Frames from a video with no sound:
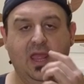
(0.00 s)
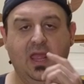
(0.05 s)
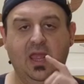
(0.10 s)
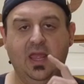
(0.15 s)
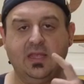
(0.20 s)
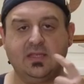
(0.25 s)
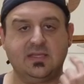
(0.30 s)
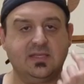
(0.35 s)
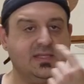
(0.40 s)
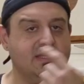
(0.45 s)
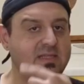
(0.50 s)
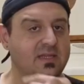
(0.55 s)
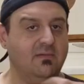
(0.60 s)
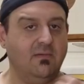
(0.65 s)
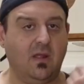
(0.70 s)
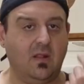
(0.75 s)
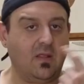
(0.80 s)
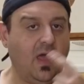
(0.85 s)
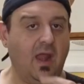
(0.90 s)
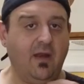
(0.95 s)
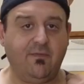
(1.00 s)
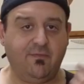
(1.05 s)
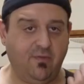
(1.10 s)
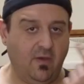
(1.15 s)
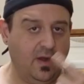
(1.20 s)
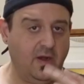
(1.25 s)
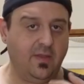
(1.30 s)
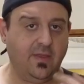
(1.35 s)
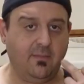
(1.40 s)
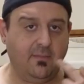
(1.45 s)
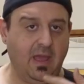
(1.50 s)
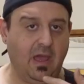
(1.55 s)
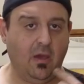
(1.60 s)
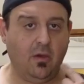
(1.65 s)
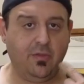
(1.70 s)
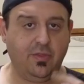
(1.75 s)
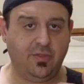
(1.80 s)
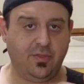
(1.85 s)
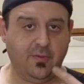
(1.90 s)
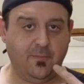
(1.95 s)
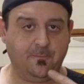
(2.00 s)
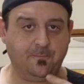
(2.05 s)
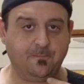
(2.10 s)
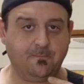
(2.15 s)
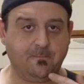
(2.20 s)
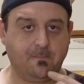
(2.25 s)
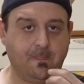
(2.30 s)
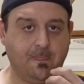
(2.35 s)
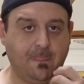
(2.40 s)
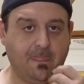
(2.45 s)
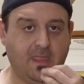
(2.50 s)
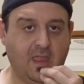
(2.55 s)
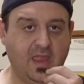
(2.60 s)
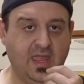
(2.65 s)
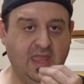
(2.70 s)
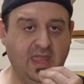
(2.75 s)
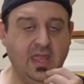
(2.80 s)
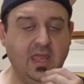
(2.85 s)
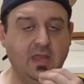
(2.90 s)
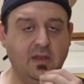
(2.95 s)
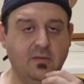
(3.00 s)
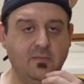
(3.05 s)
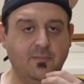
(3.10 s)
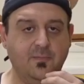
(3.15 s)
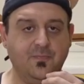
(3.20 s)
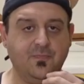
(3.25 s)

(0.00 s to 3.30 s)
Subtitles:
It's a lot of fun in the mouth. Heat